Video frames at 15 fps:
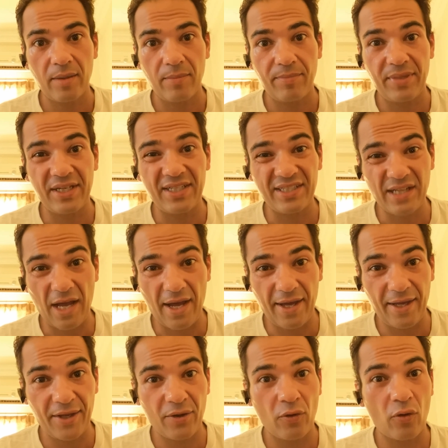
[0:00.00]
been
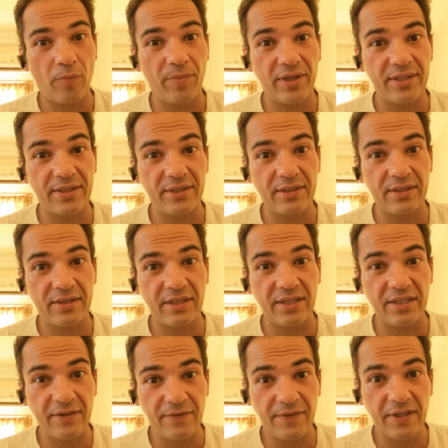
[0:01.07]
dying or been
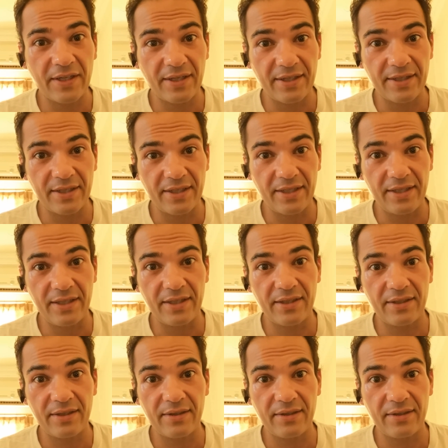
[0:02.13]
significantly